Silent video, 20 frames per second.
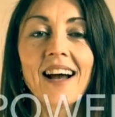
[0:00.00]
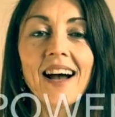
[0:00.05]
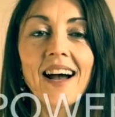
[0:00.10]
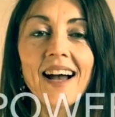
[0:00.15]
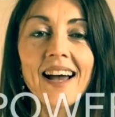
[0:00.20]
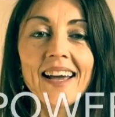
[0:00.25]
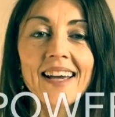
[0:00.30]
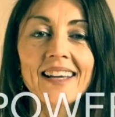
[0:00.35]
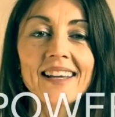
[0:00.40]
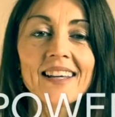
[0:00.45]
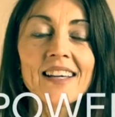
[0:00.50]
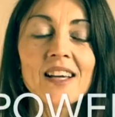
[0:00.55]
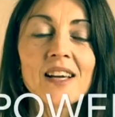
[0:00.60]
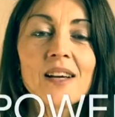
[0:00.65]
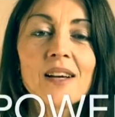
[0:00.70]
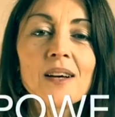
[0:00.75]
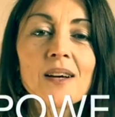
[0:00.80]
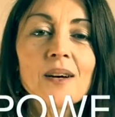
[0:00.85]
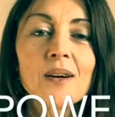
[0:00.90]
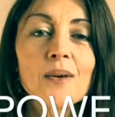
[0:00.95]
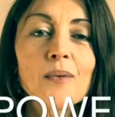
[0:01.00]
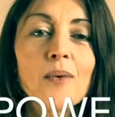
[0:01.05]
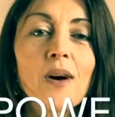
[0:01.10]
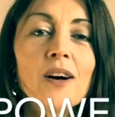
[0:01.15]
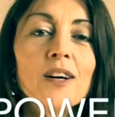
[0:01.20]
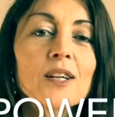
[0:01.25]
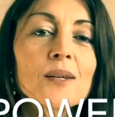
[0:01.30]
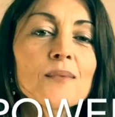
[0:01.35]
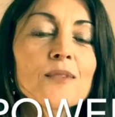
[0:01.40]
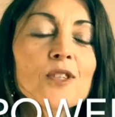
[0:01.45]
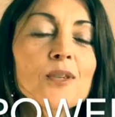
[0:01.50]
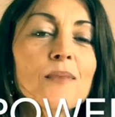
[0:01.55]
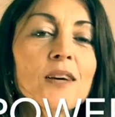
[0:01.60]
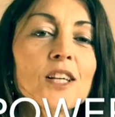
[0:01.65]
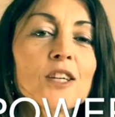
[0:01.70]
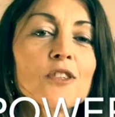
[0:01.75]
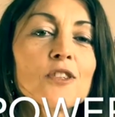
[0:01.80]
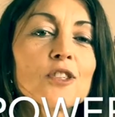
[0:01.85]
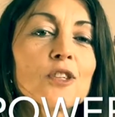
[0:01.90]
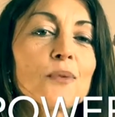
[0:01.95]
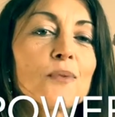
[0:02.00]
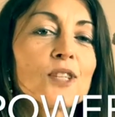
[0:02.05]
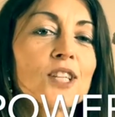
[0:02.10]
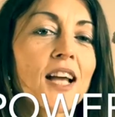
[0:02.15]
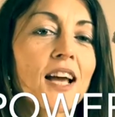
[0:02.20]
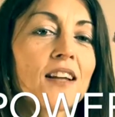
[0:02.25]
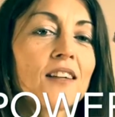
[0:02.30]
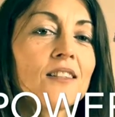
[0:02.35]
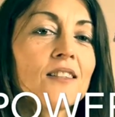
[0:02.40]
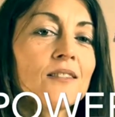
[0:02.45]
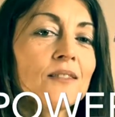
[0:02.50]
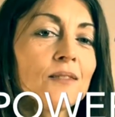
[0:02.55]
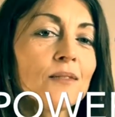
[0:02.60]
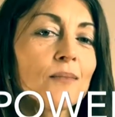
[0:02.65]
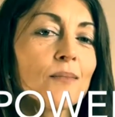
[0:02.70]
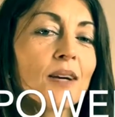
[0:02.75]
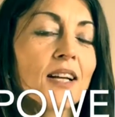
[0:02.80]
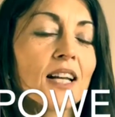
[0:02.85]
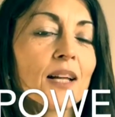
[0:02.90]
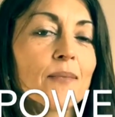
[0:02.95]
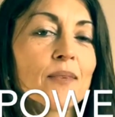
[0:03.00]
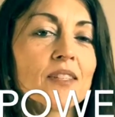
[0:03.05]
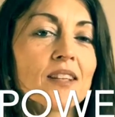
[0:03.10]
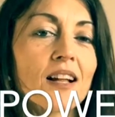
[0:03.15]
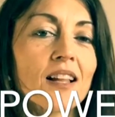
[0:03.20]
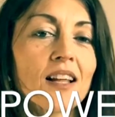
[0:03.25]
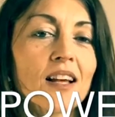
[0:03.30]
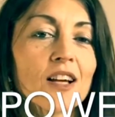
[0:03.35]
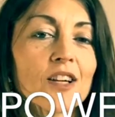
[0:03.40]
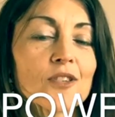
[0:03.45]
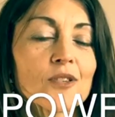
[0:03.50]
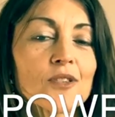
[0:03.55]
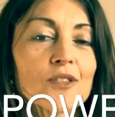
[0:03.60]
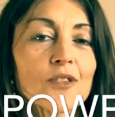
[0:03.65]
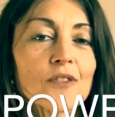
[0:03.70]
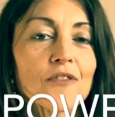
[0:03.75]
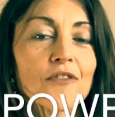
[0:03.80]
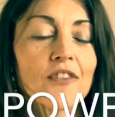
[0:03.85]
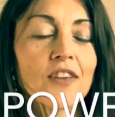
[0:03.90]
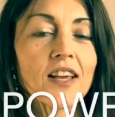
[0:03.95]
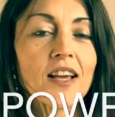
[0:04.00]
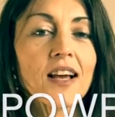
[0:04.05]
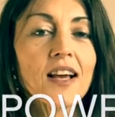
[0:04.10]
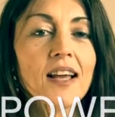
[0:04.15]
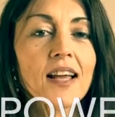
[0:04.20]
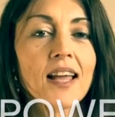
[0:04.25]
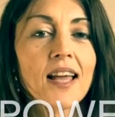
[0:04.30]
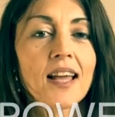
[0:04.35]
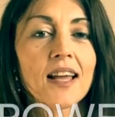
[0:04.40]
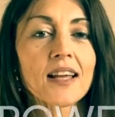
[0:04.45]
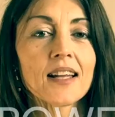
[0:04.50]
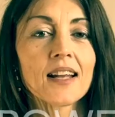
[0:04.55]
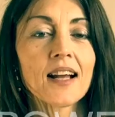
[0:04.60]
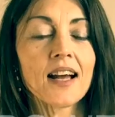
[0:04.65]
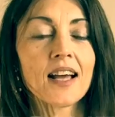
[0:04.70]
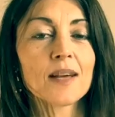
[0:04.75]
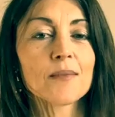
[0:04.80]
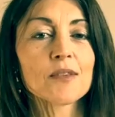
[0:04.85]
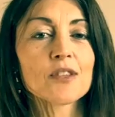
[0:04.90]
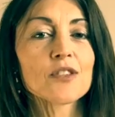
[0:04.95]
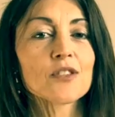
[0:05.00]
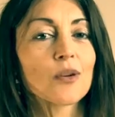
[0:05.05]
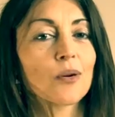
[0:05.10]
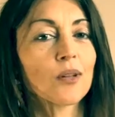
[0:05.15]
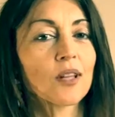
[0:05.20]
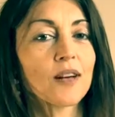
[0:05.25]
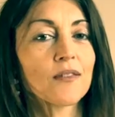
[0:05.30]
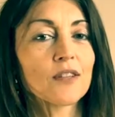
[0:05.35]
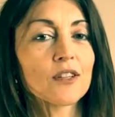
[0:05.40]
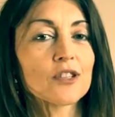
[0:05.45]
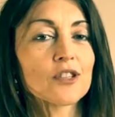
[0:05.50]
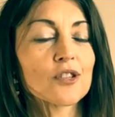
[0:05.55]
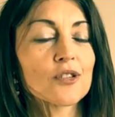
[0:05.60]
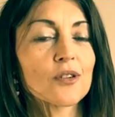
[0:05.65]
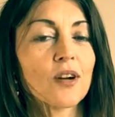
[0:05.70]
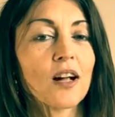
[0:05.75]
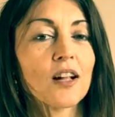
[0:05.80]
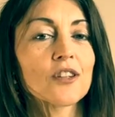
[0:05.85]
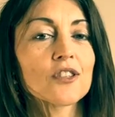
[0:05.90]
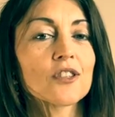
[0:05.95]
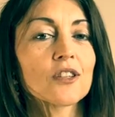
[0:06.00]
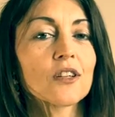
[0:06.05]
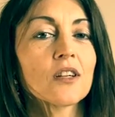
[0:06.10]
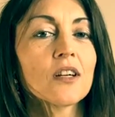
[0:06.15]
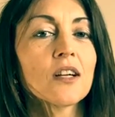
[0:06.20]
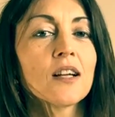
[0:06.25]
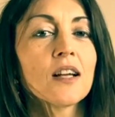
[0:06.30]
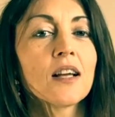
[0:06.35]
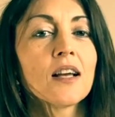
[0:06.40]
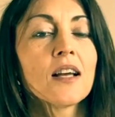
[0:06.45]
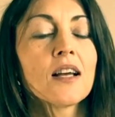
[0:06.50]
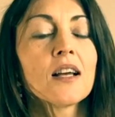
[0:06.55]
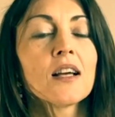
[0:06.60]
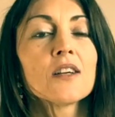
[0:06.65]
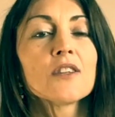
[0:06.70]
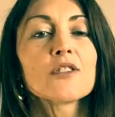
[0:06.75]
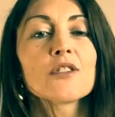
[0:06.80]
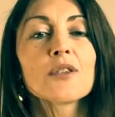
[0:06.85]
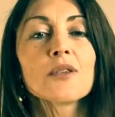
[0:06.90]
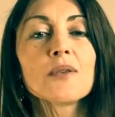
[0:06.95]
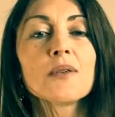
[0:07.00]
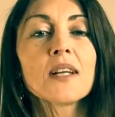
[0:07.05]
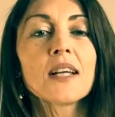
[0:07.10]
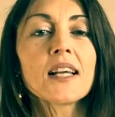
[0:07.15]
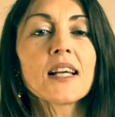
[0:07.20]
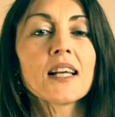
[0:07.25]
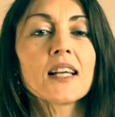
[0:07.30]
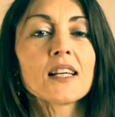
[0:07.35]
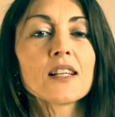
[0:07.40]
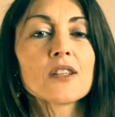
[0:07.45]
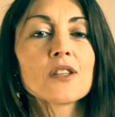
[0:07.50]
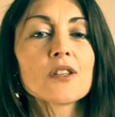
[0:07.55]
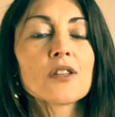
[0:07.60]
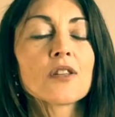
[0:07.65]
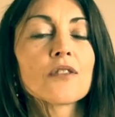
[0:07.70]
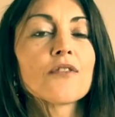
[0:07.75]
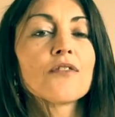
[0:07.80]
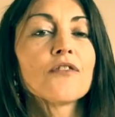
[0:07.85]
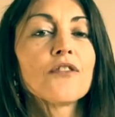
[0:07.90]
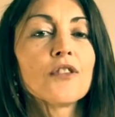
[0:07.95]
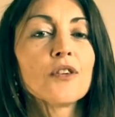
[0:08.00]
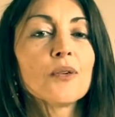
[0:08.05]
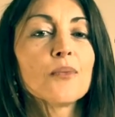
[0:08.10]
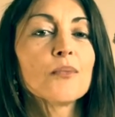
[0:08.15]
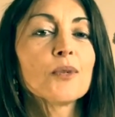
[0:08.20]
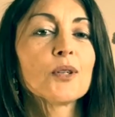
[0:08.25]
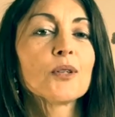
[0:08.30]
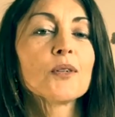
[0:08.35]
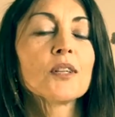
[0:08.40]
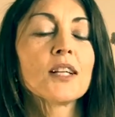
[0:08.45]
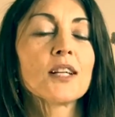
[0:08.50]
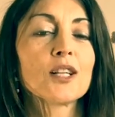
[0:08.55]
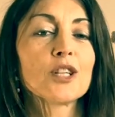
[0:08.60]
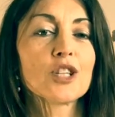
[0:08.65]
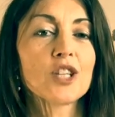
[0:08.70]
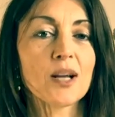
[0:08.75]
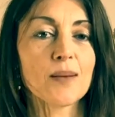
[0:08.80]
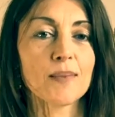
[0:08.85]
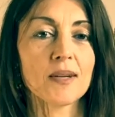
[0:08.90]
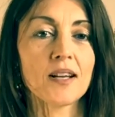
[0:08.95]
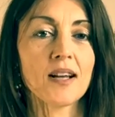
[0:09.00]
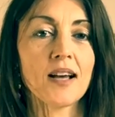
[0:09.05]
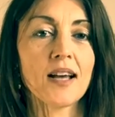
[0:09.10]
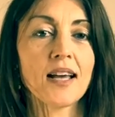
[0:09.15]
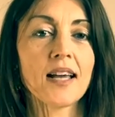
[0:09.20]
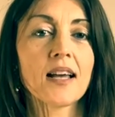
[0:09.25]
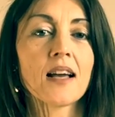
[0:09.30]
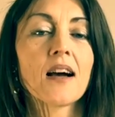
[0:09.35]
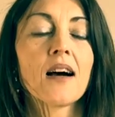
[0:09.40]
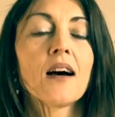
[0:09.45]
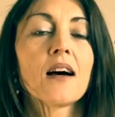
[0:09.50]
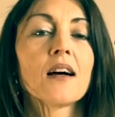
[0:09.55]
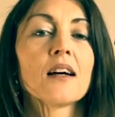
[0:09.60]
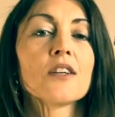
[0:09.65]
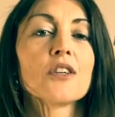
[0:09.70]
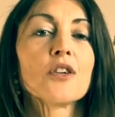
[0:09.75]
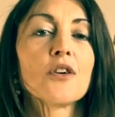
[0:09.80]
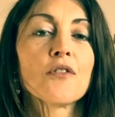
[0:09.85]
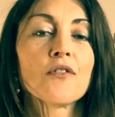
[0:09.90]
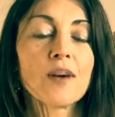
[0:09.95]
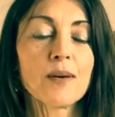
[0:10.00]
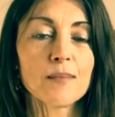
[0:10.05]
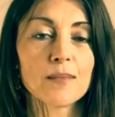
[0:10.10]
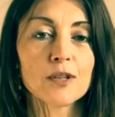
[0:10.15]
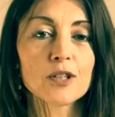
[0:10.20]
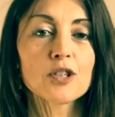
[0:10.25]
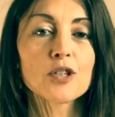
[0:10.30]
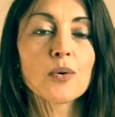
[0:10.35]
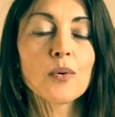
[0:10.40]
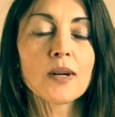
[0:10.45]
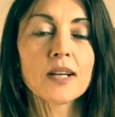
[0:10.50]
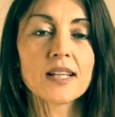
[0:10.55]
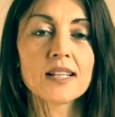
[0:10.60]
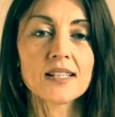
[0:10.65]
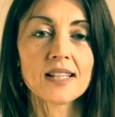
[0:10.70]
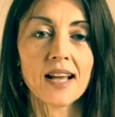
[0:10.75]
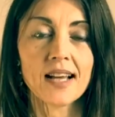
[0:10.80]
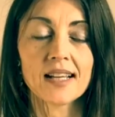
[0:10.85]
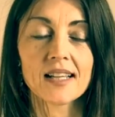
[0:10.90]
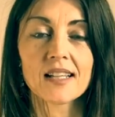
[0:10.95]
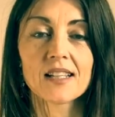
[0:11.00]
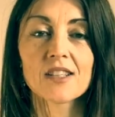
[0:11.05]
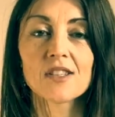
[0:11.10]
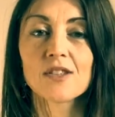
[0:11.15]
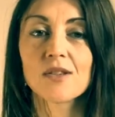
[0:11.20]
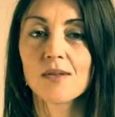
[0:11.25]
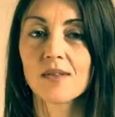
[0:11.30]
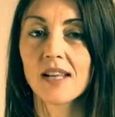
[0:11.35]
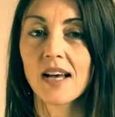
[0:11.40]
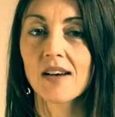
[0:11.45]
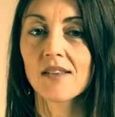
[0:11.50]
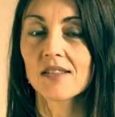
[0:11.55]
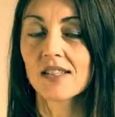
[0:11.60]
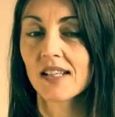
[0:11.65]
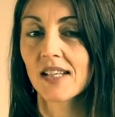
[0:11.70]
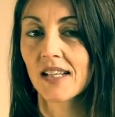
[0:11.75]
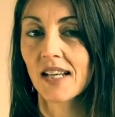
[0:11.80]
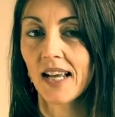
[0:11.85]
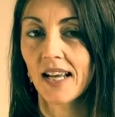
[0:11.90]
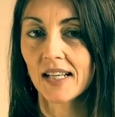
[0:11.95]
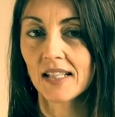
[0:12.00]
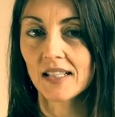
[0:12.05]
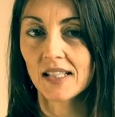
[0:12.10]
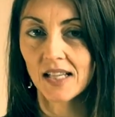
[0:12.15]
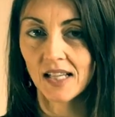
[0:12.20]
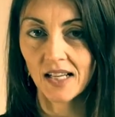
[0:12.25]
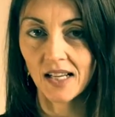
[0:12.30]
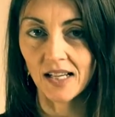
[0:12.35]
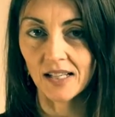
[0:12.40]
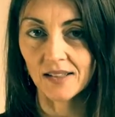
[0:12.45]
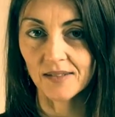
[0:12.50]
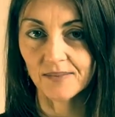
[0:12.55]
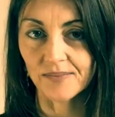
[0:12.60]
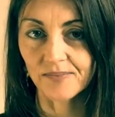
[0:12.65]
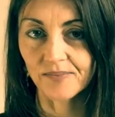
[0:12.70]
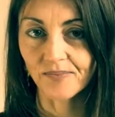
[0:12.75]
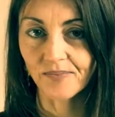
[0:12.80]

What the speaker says: Hi, welcome to my YouTube channel. My name is Alejandra Sofia and I am a soul level astrologer tuning into the full moon in Gemini on November 22nd, 2018.